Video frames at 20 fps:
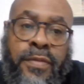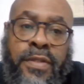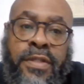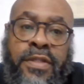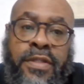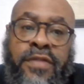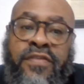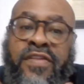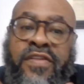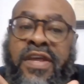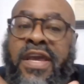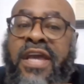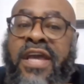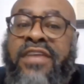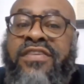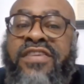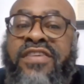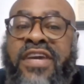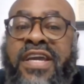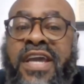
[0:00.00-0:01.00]
This day I
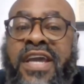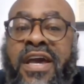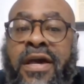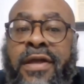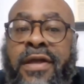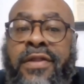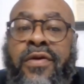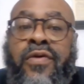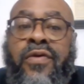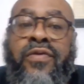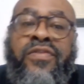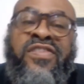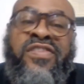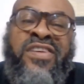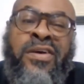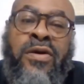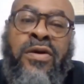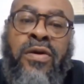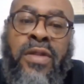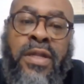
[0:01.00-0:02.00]
check out of the
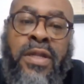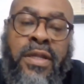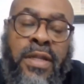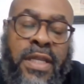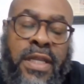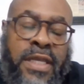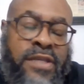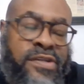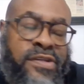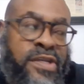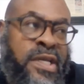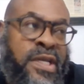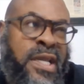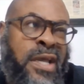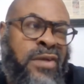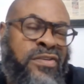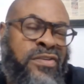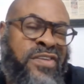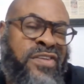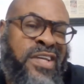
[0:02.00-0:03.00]
hotel, a late
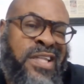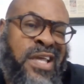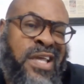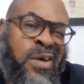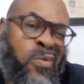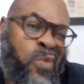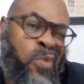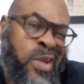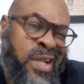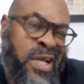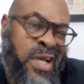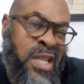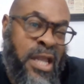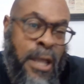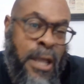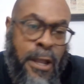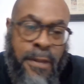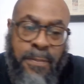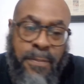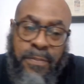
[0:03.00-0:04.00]
checkout, checked out 1
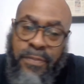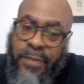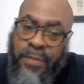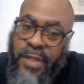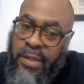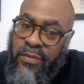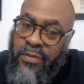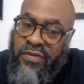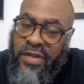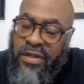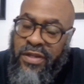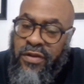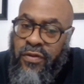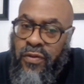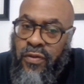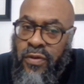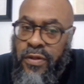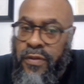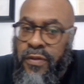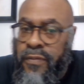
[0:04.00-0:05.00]
o'clock, he was at the
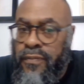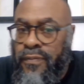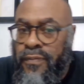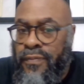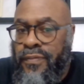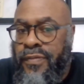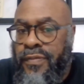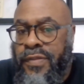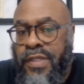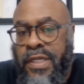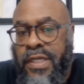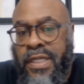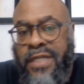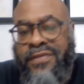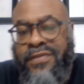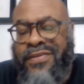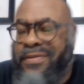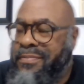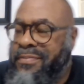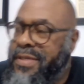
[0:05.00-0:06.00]
door. And I
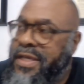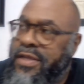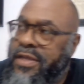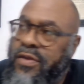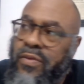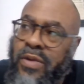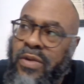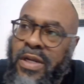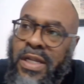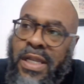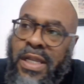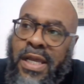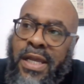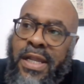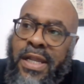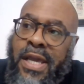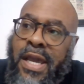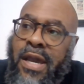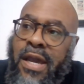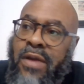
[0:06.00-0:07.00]
said, man, you work a lot
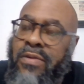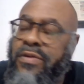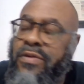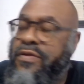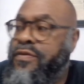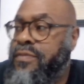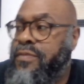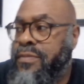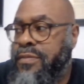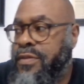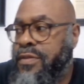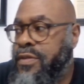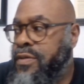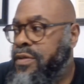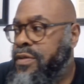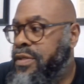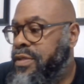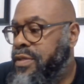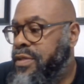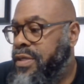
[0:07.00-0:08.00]
of hours. You're
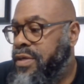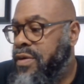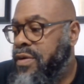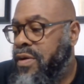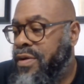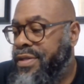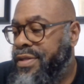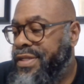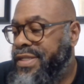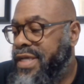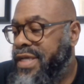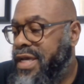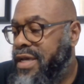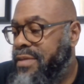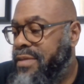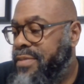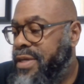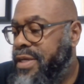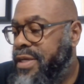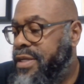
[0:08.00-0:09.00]
here all the
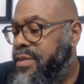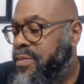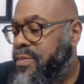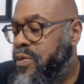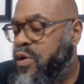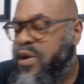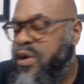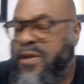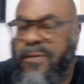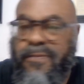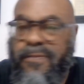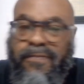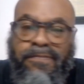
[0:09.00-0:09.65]
time, huh, in the morning.